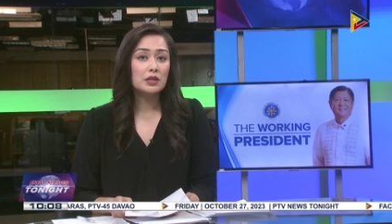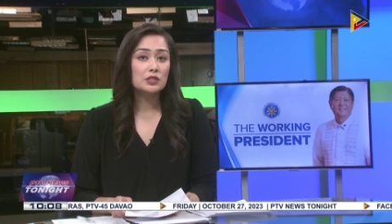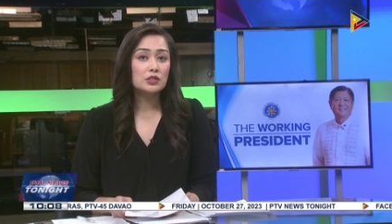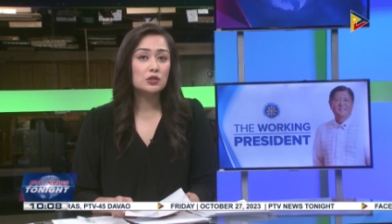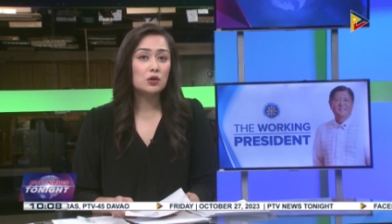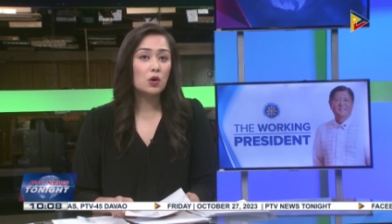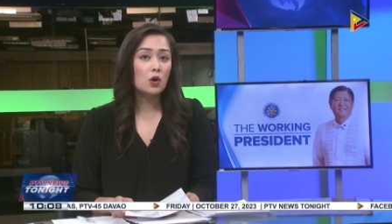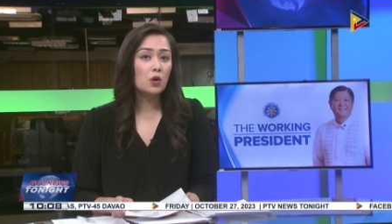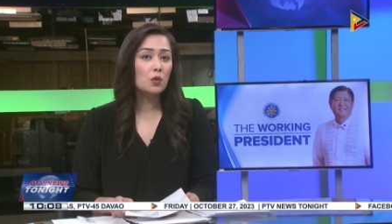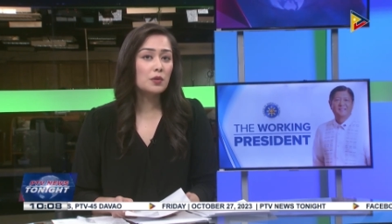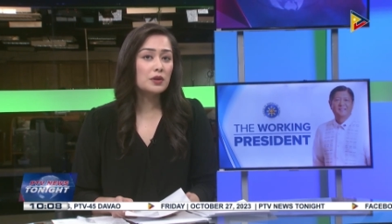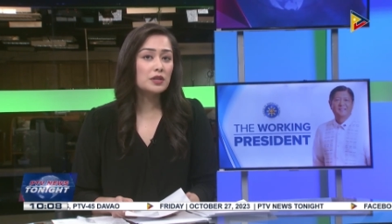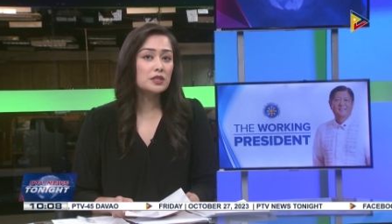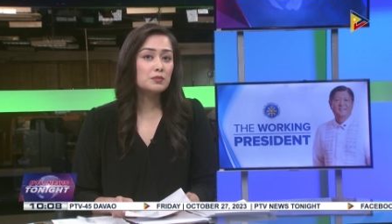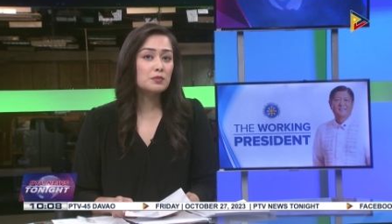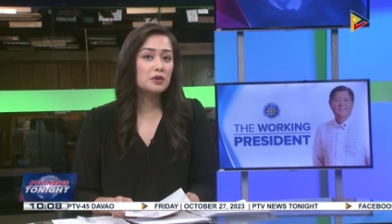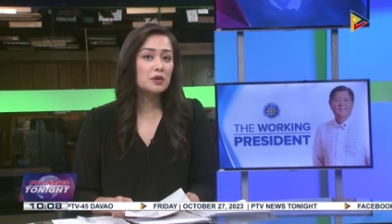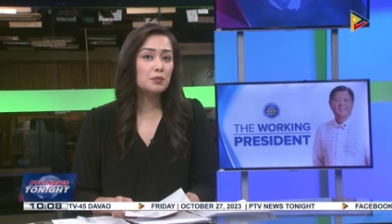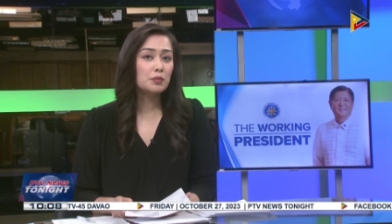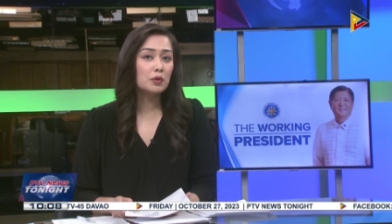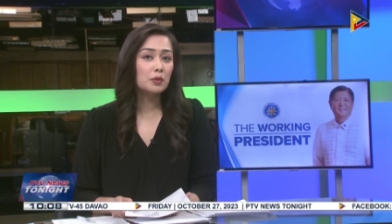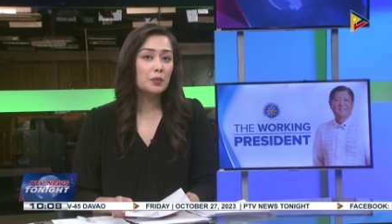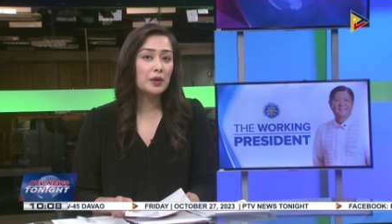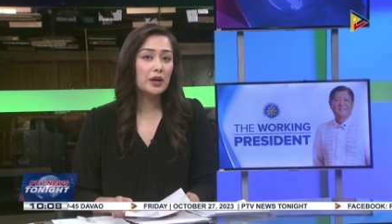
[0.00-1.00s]
to always
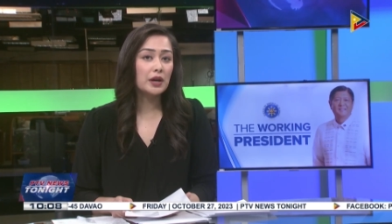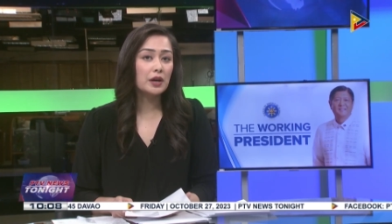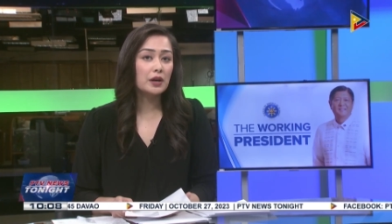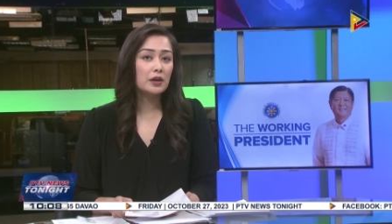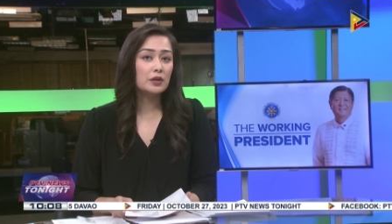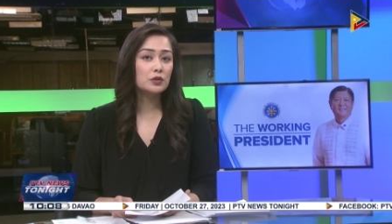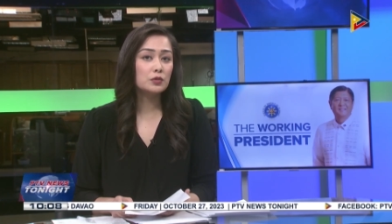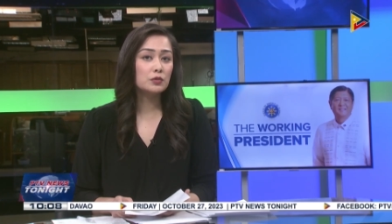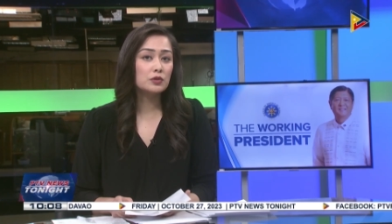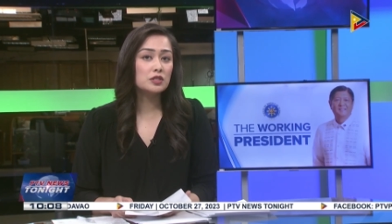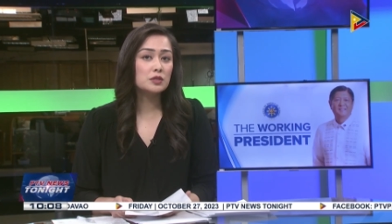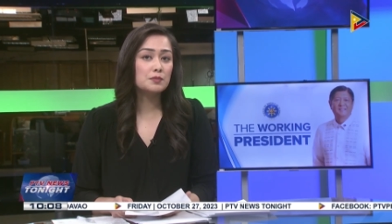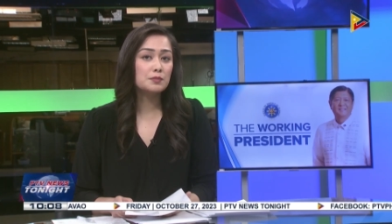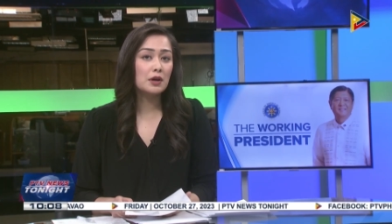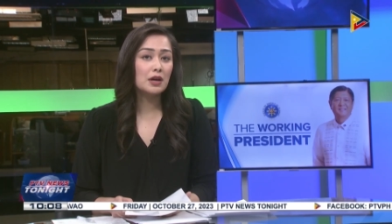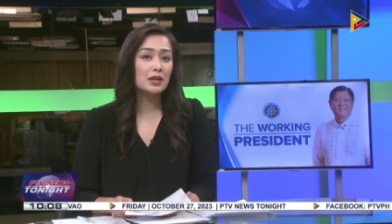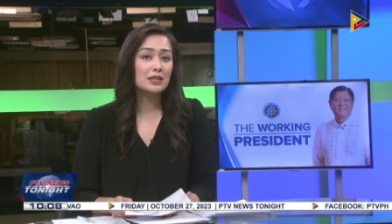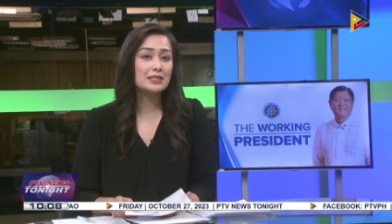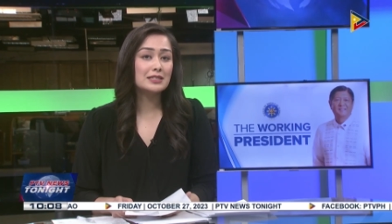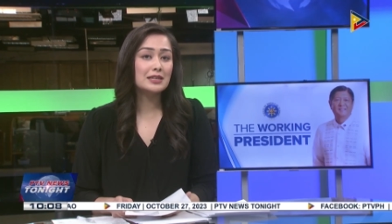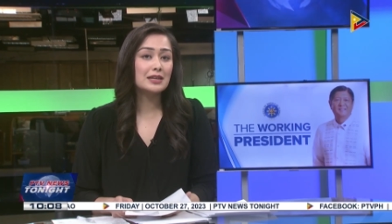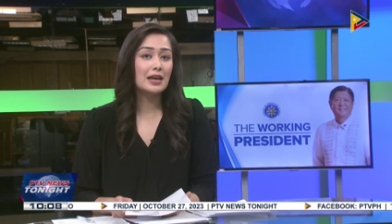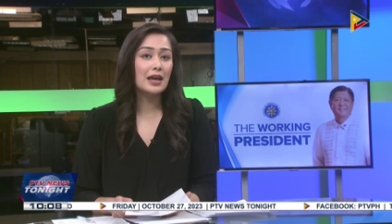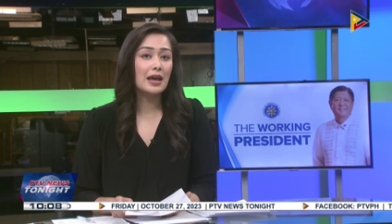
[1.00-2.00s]
be prepared to
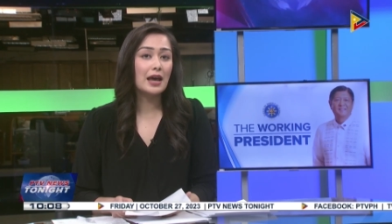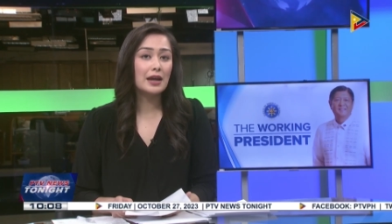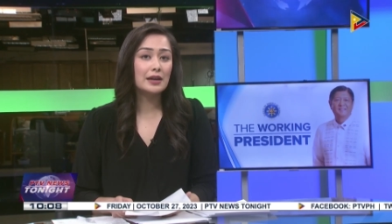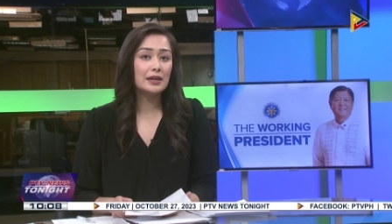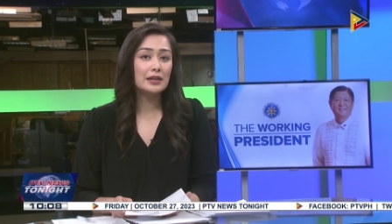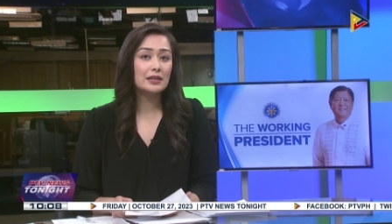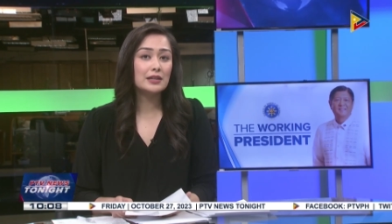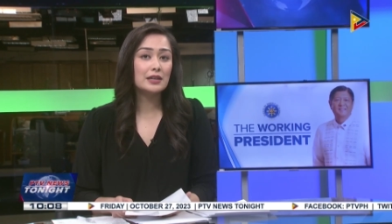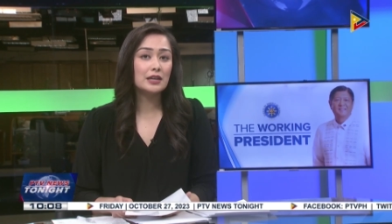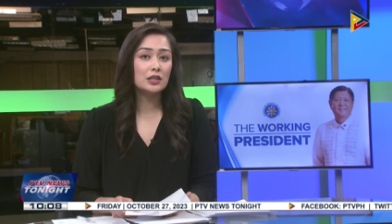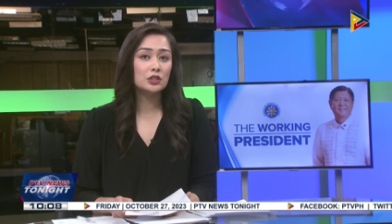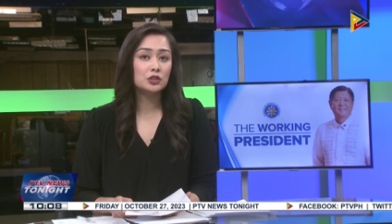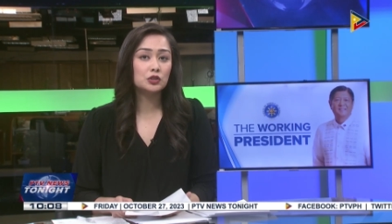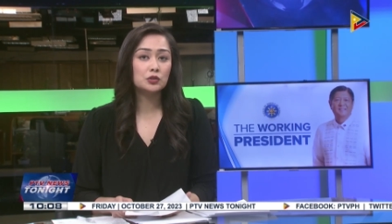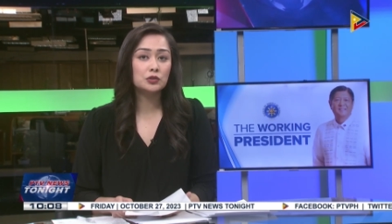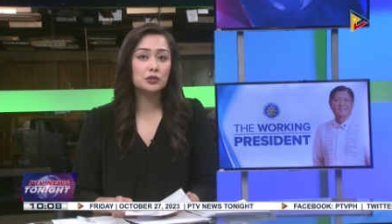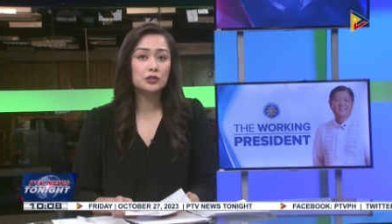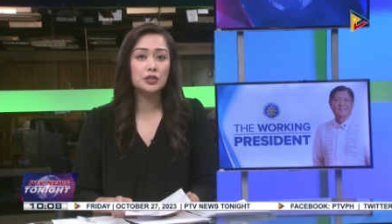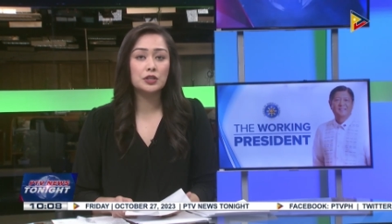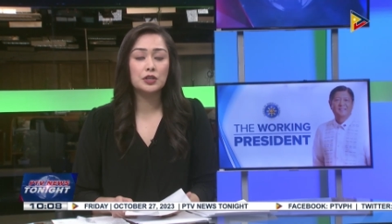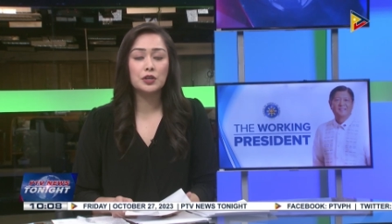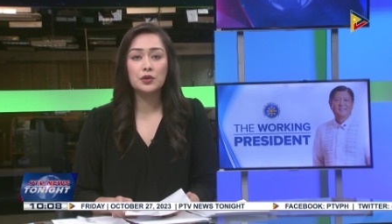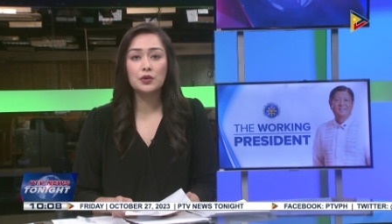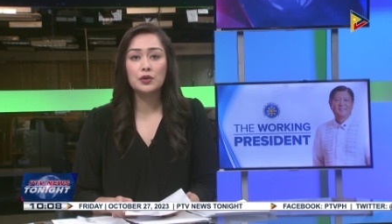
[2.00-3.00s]
respond to any national
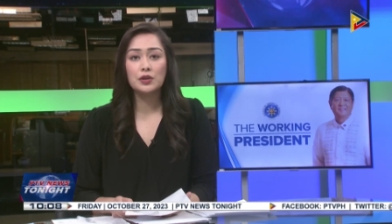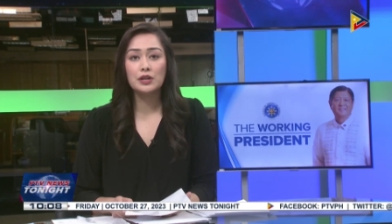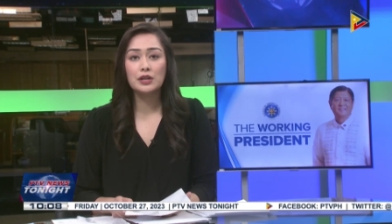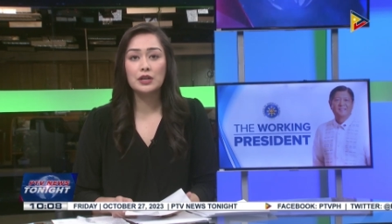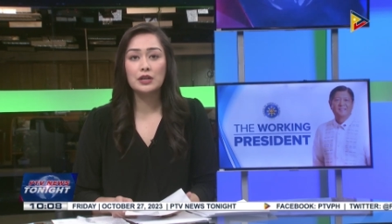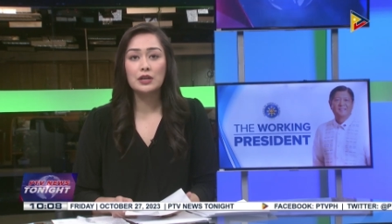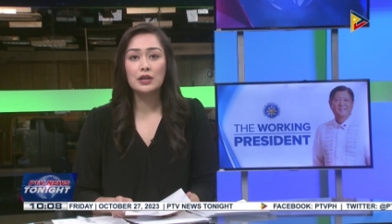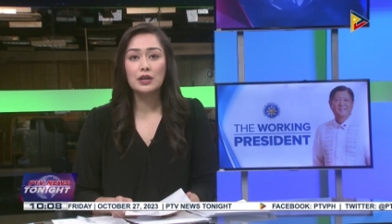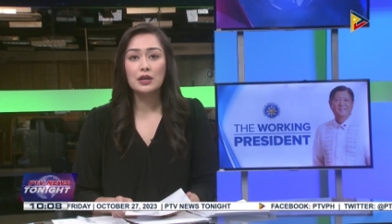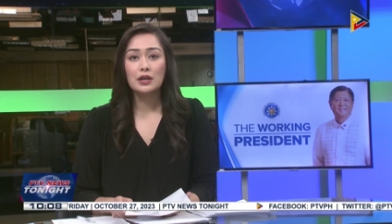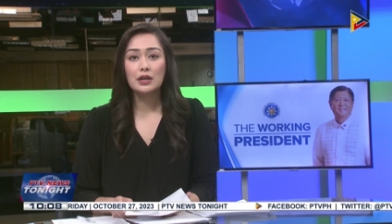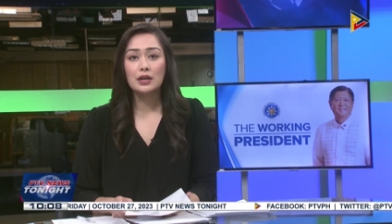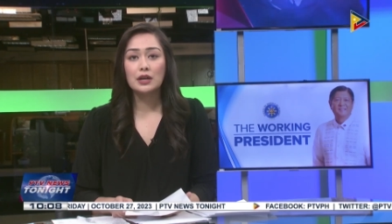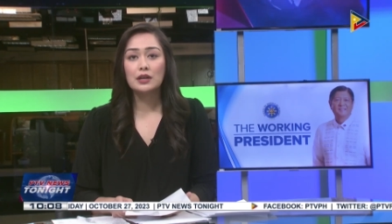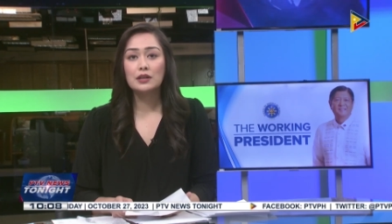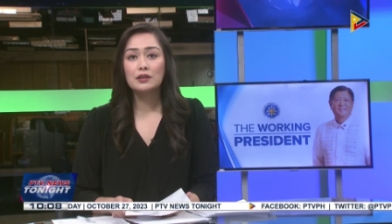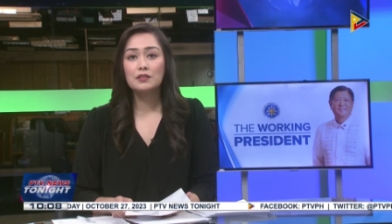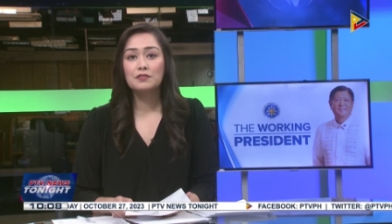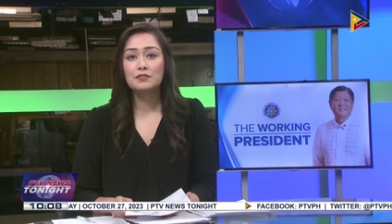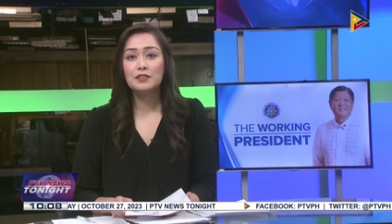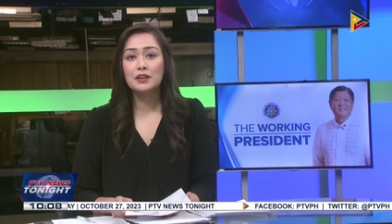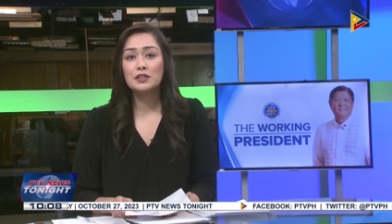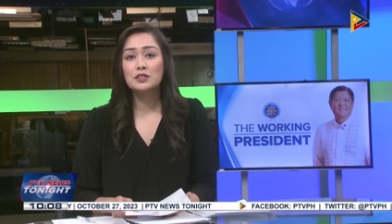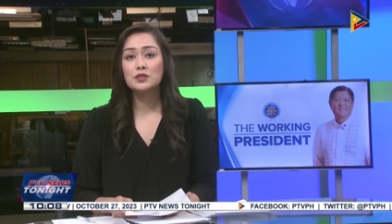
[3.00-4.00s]
security and
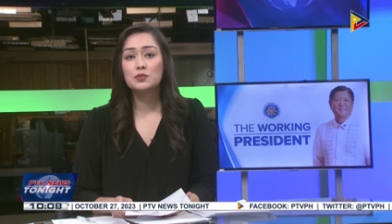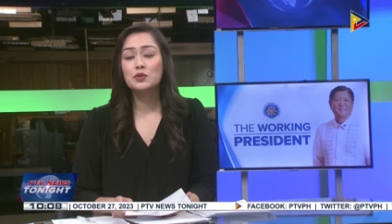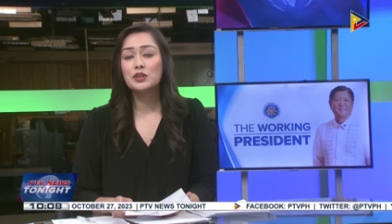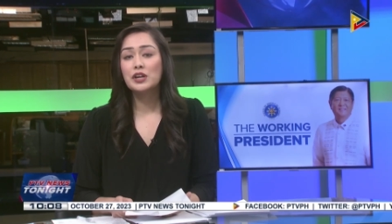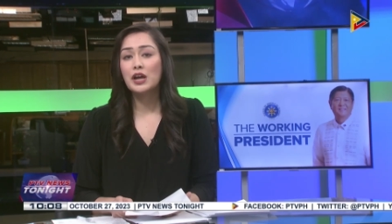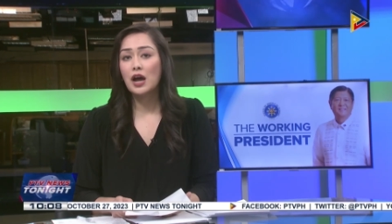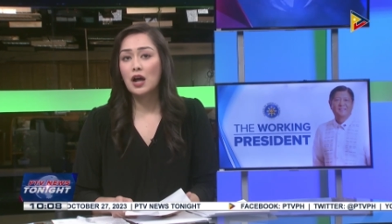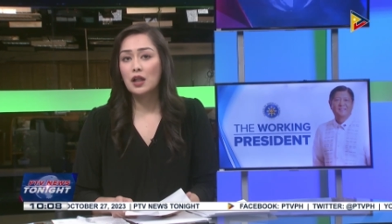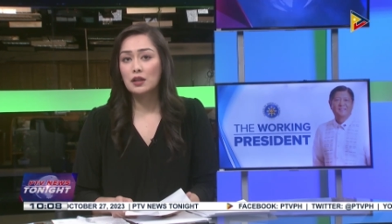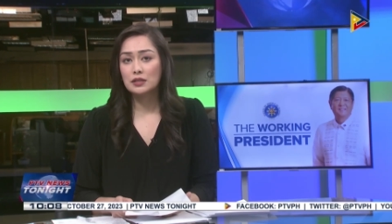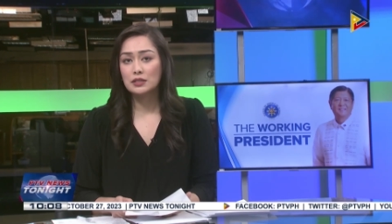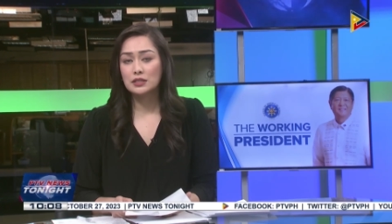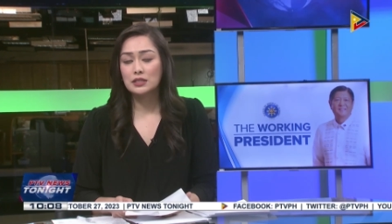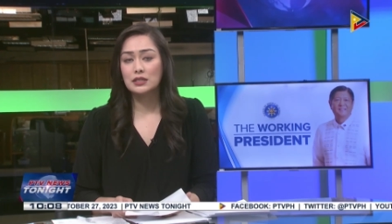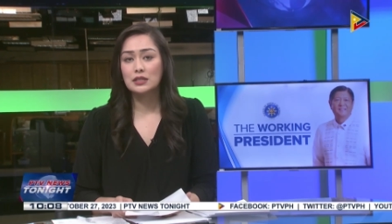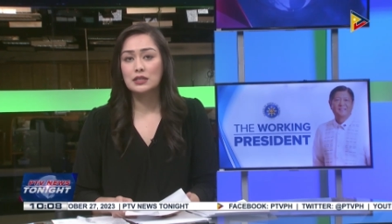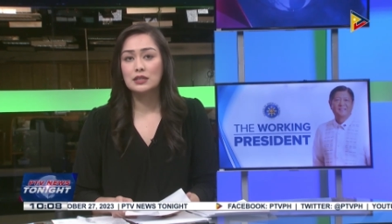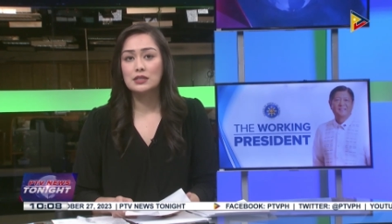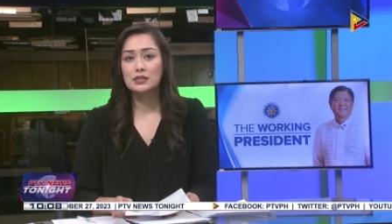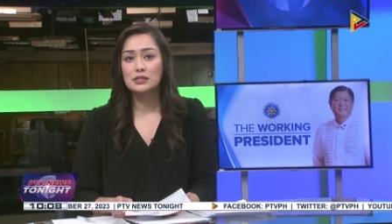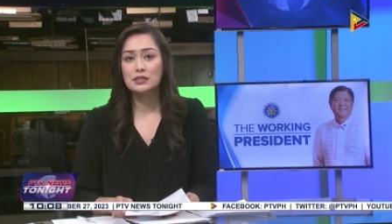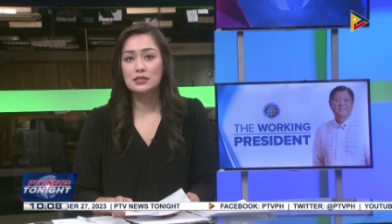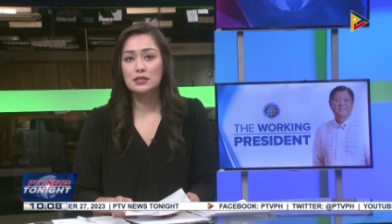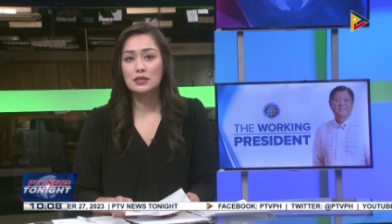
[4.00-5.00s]
defense
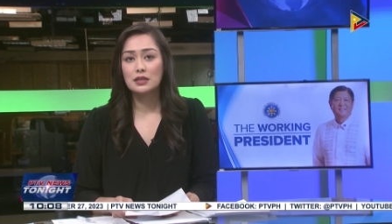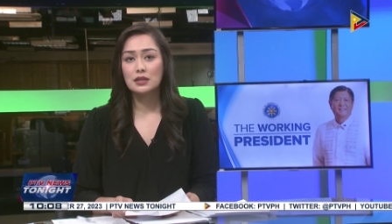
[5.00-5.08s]
realities.